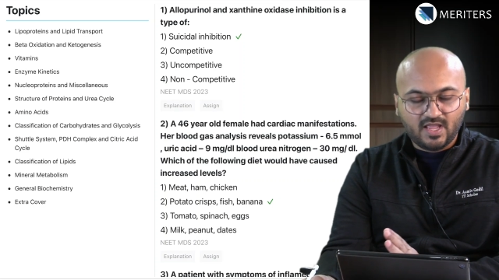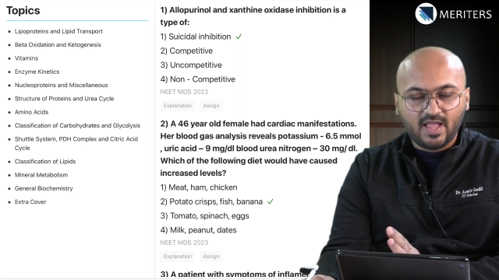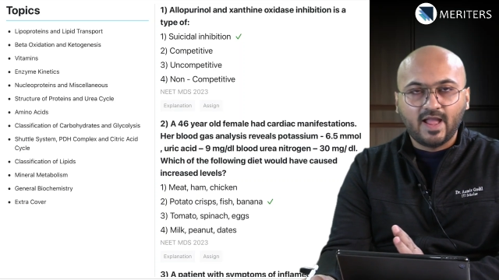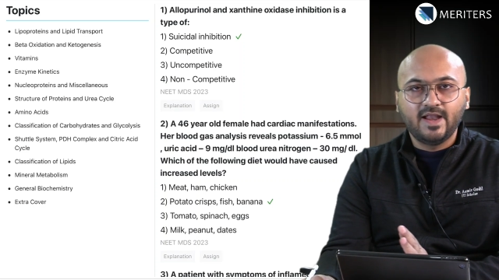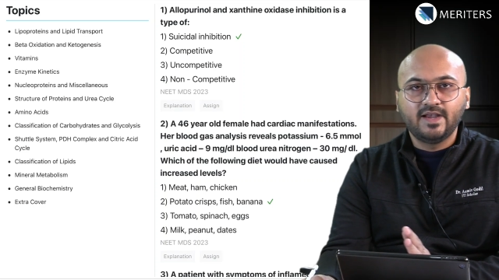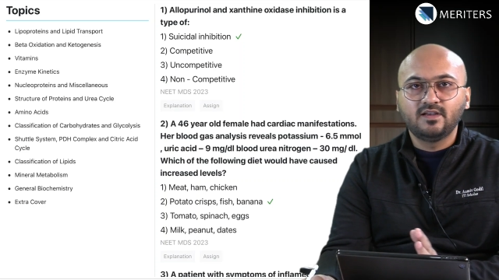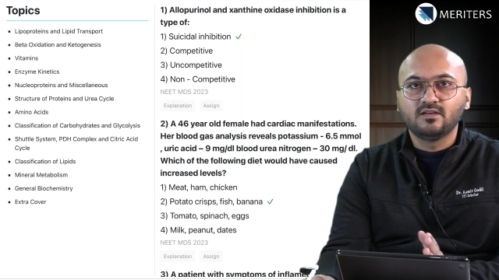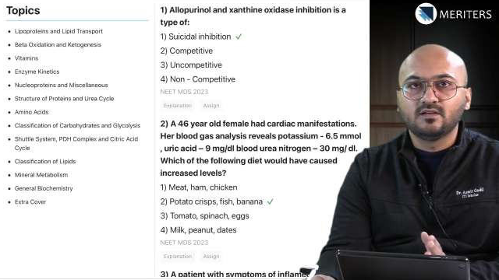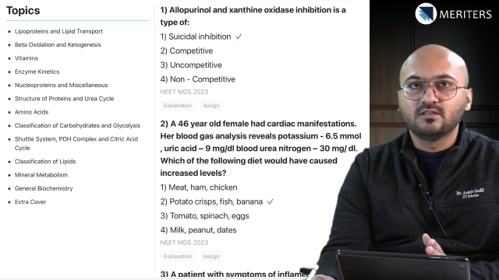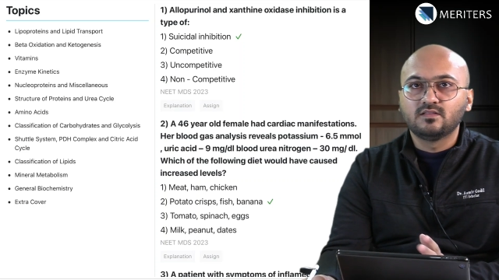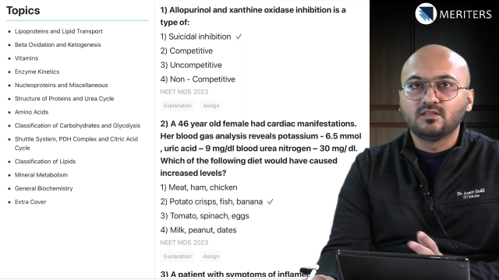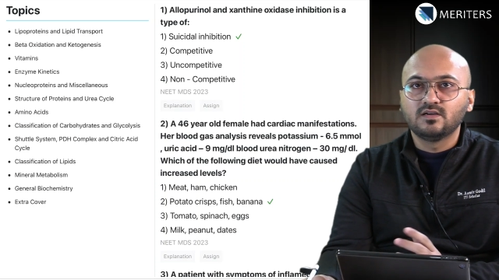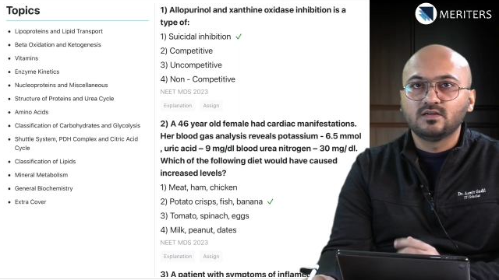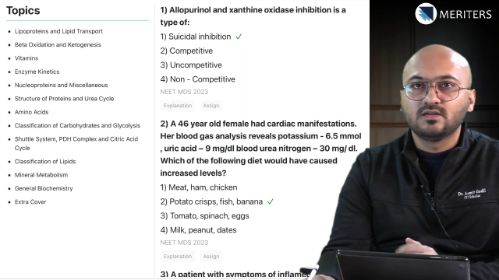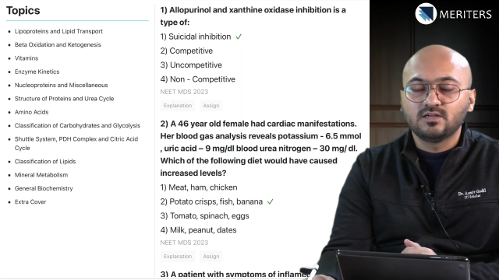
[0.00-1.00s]
and
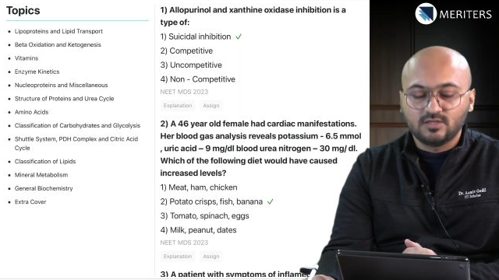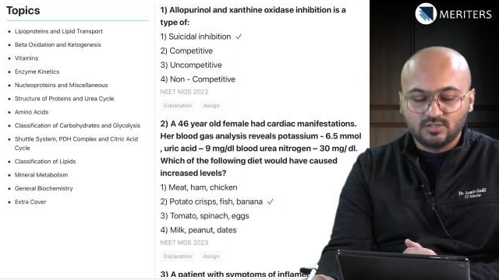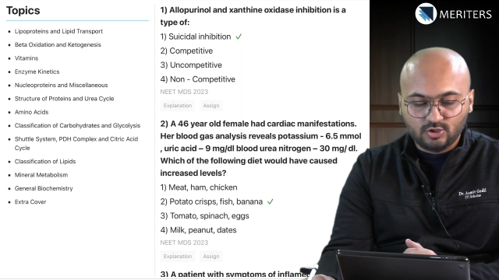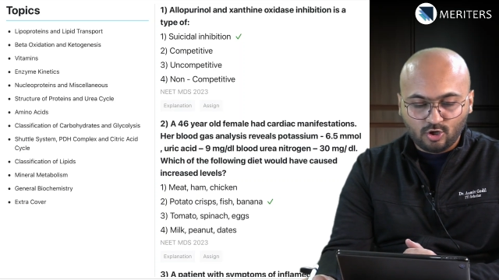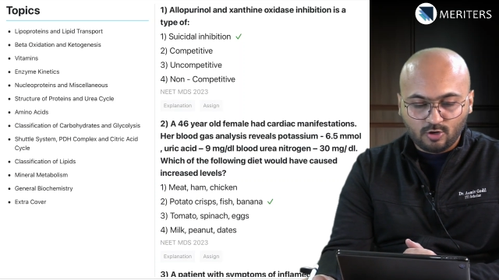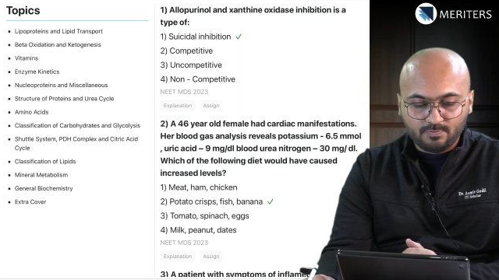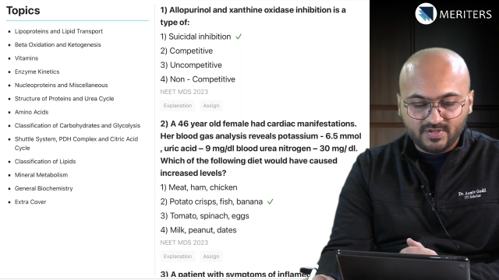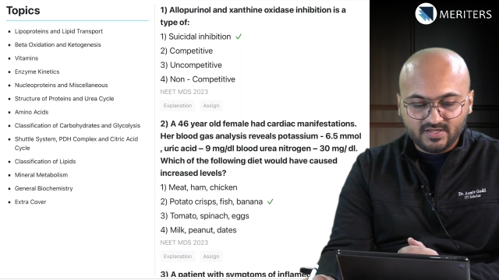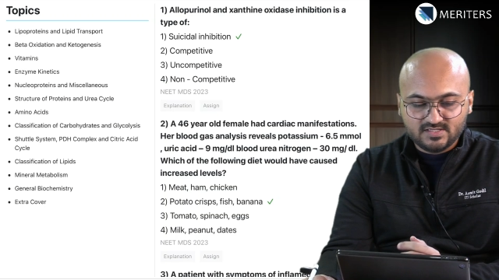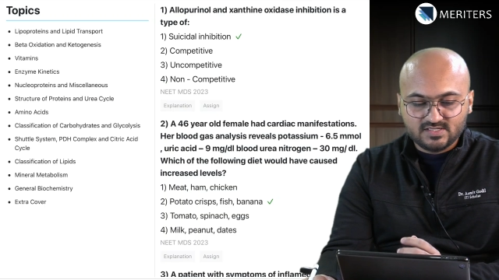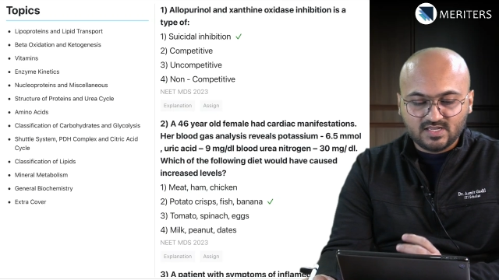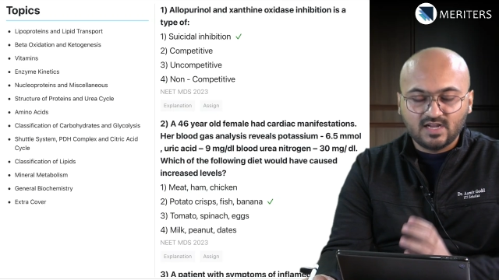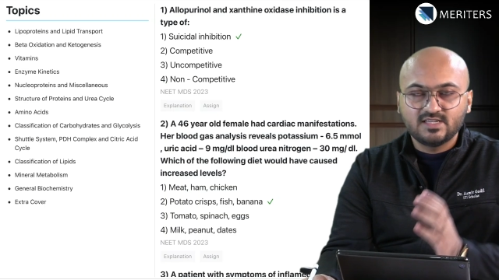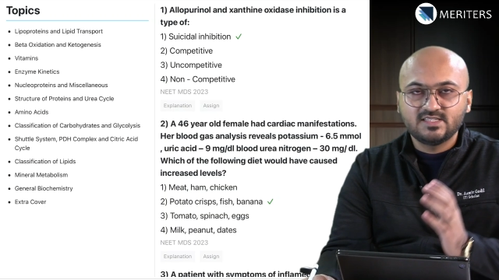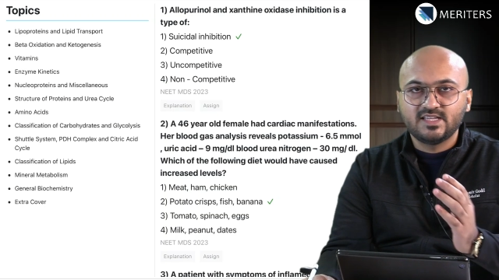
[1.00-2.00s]
the
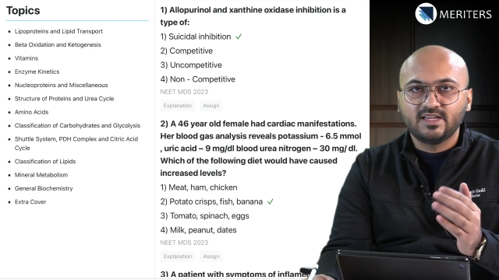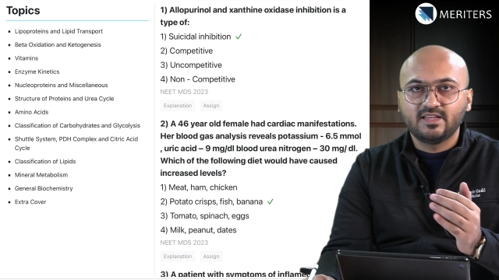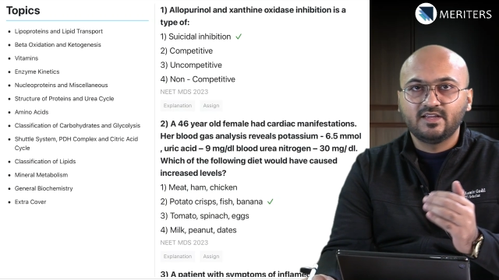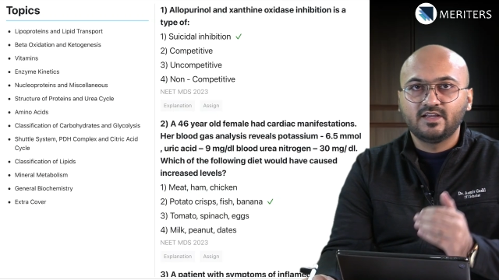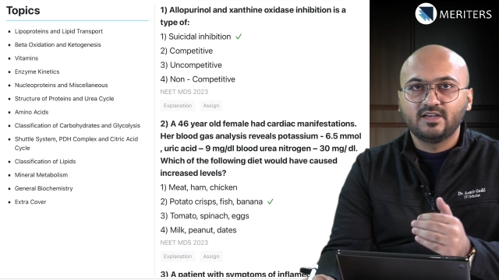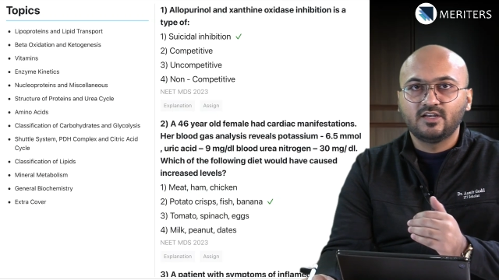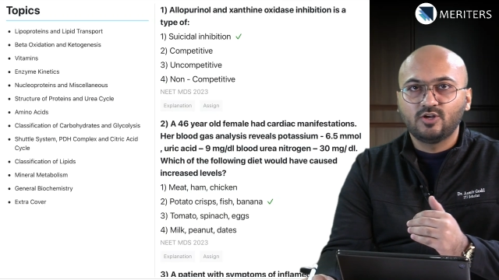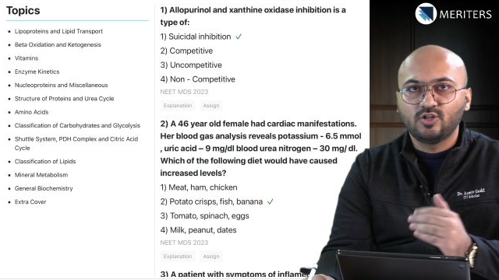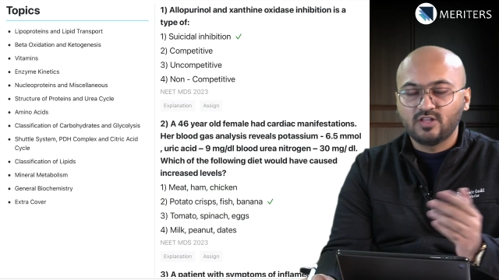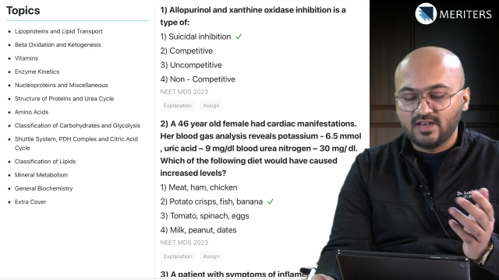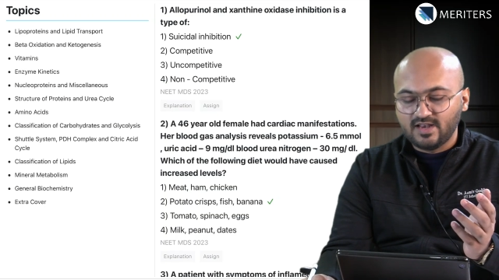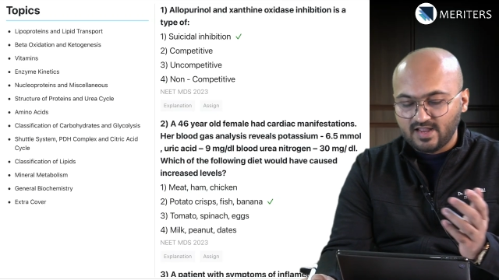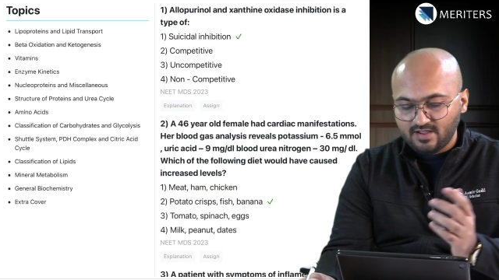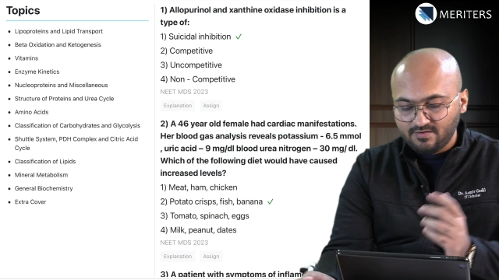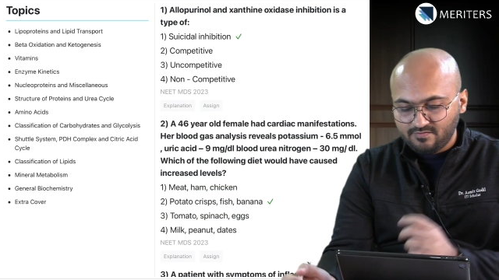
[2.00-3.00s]
topics are segregated on the
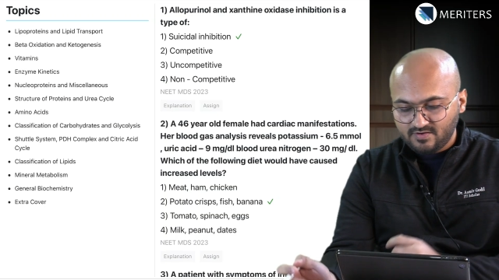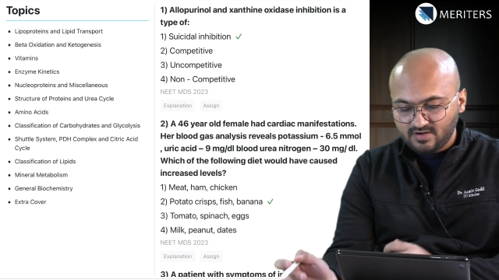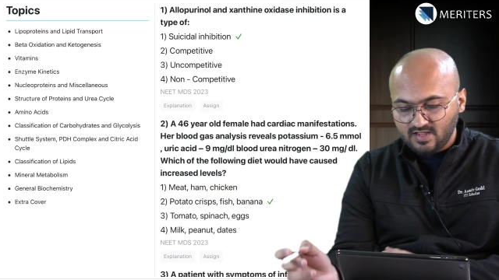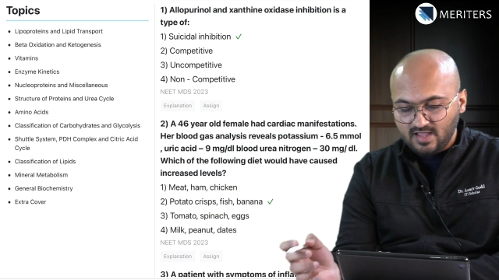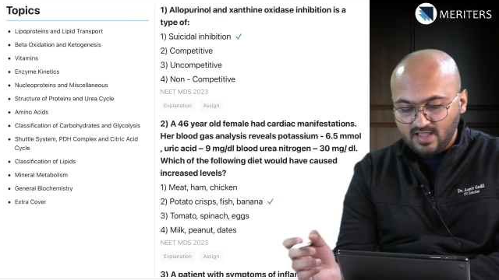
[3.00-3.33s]
left,